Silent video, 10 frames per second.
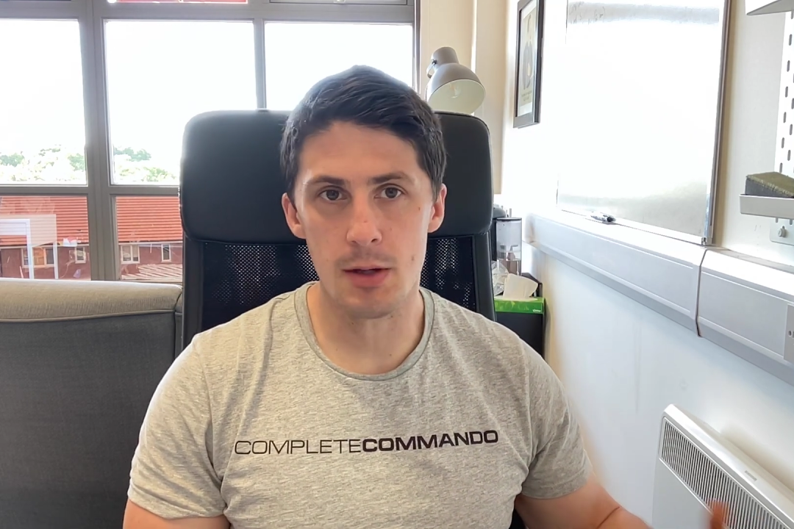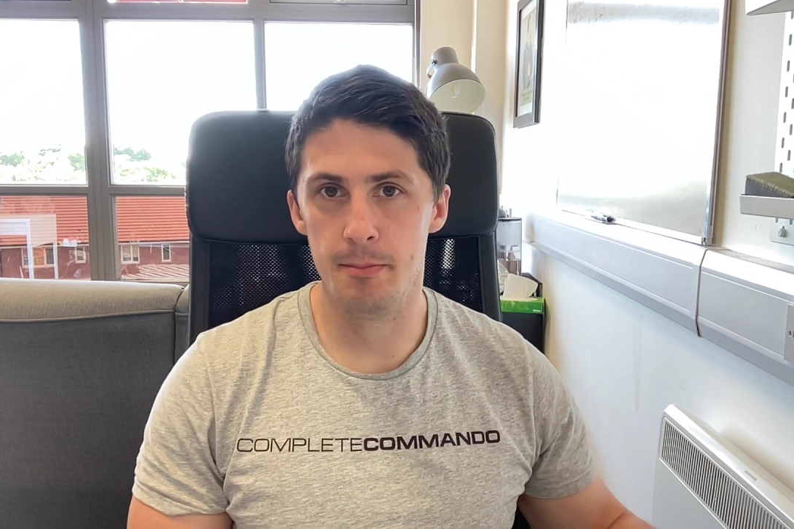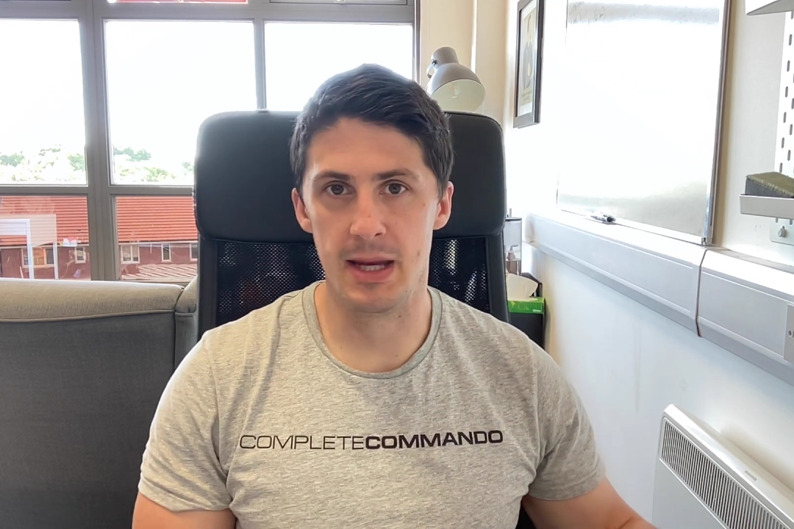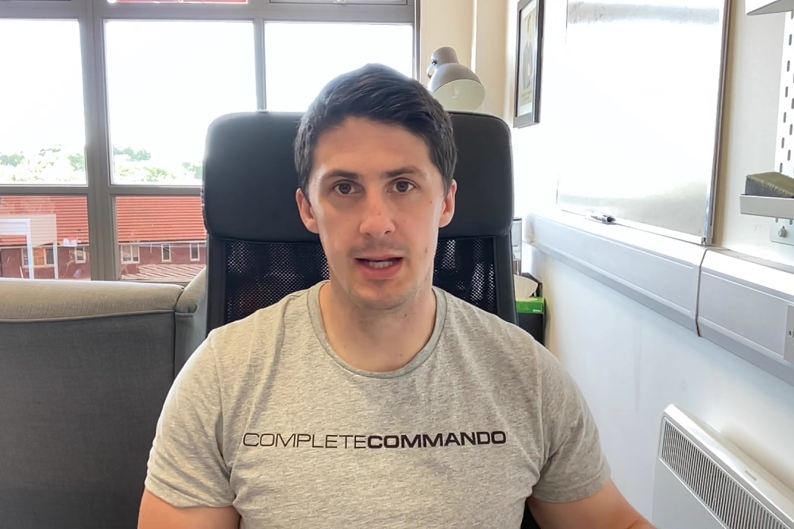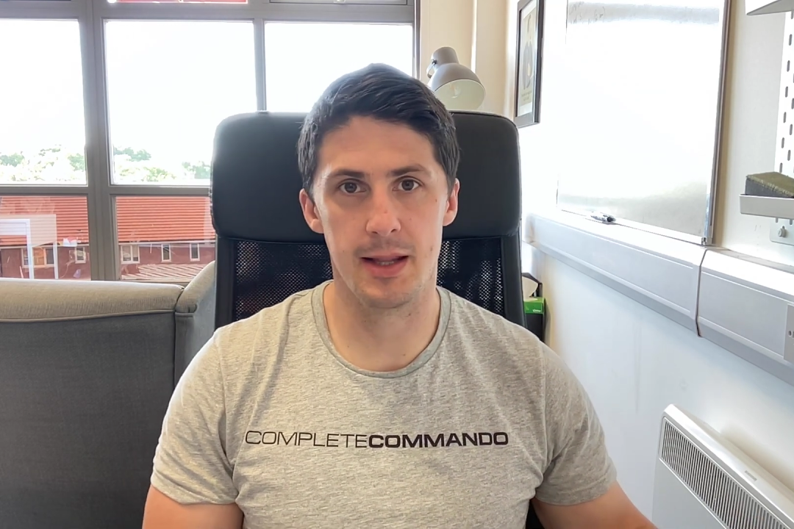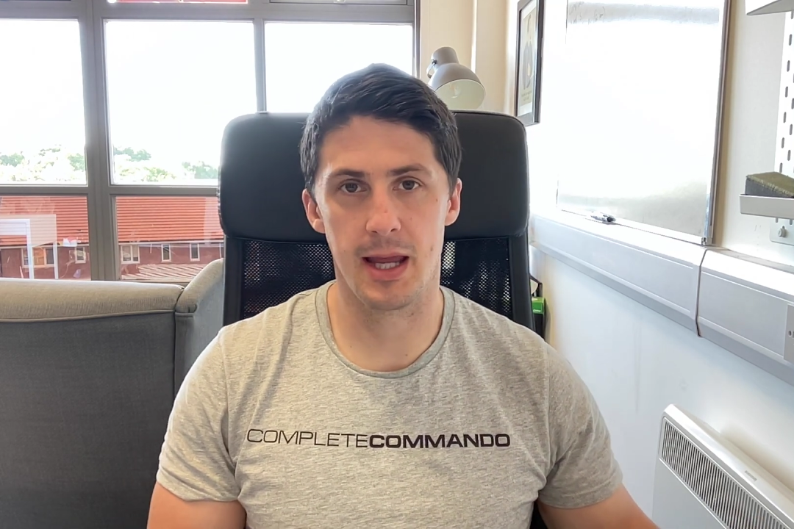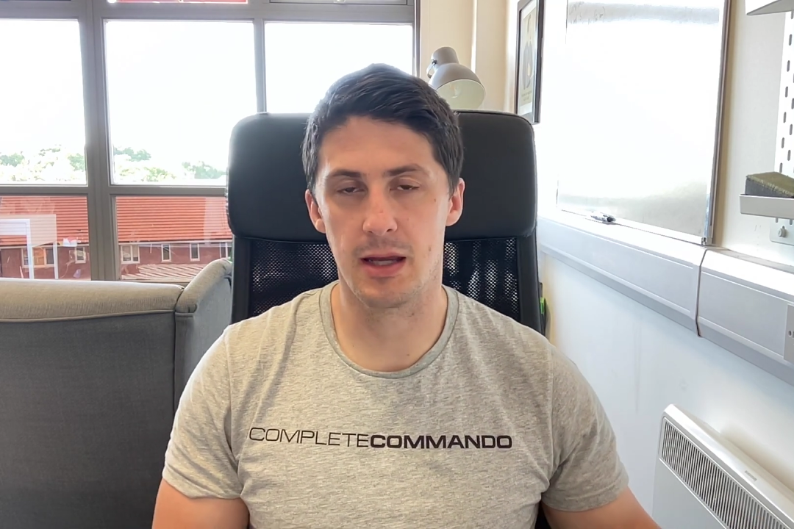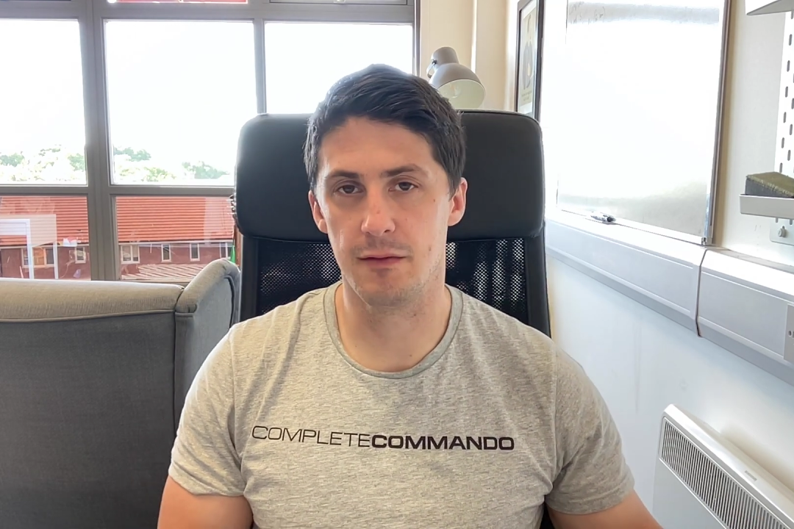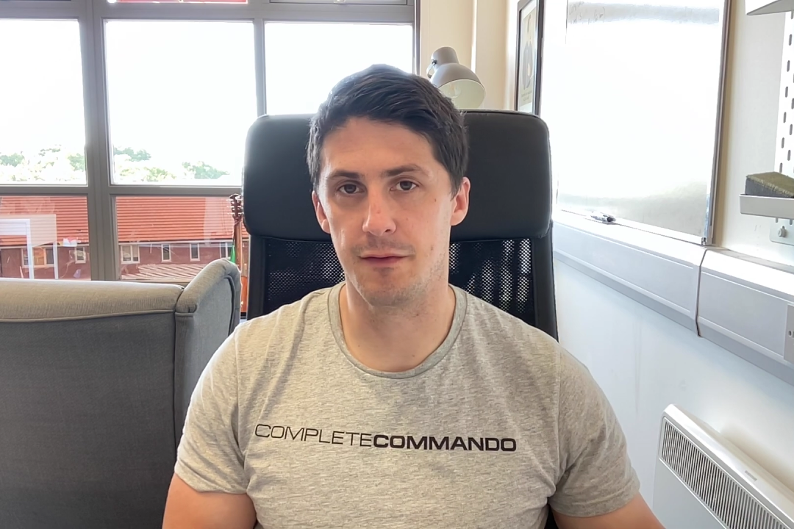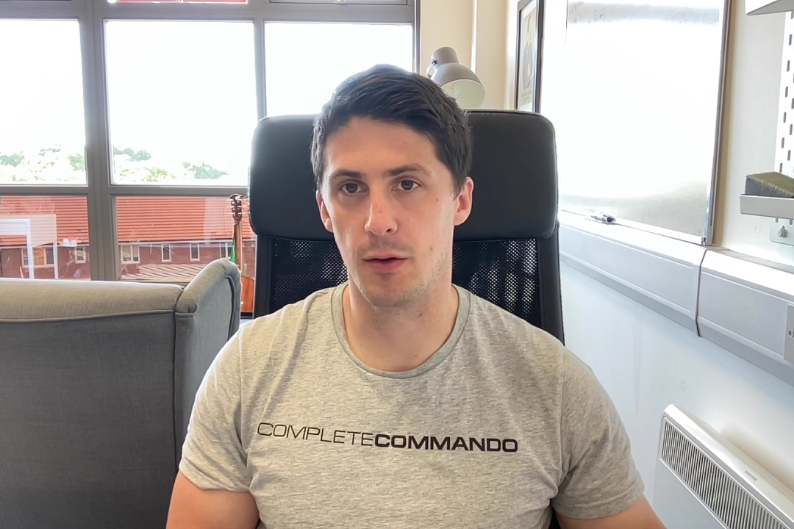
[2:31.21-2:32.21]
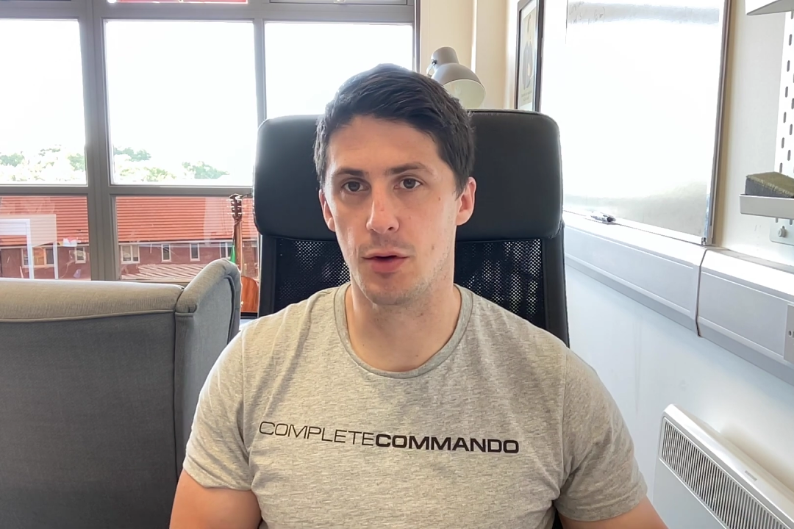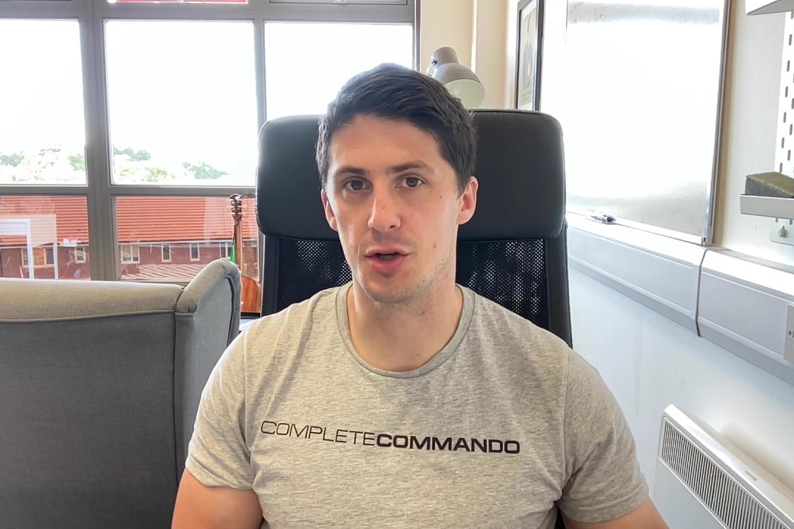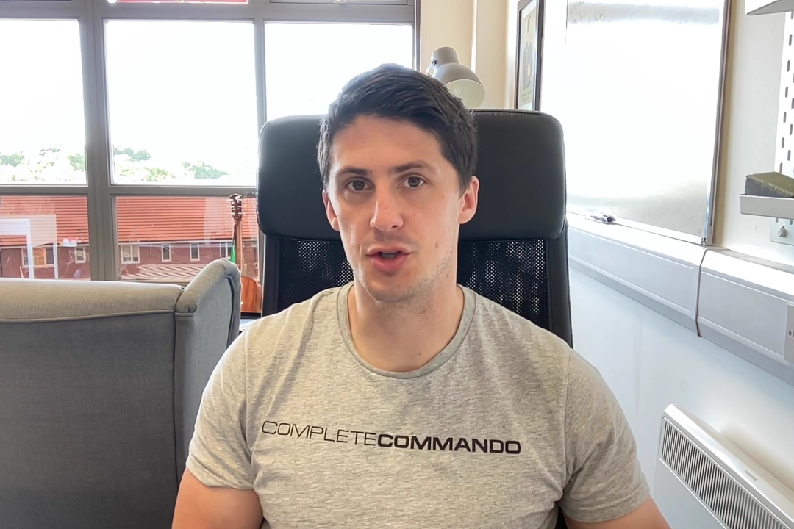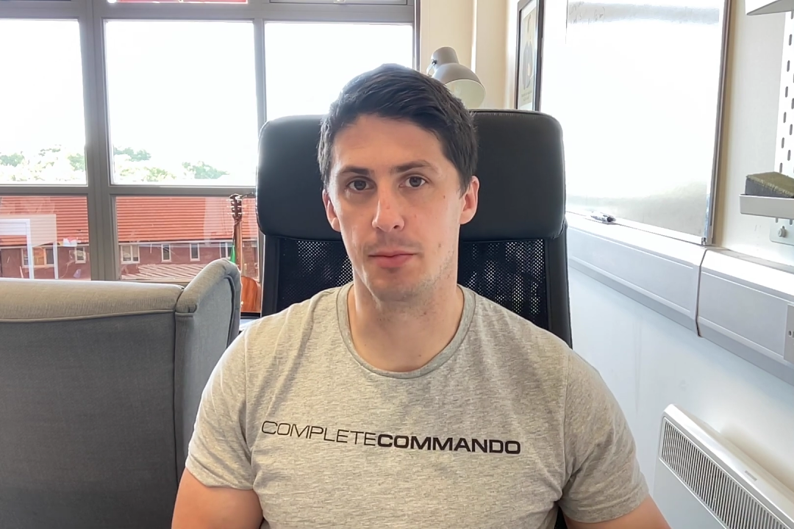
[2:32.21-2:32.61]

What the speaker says: meaning they can focus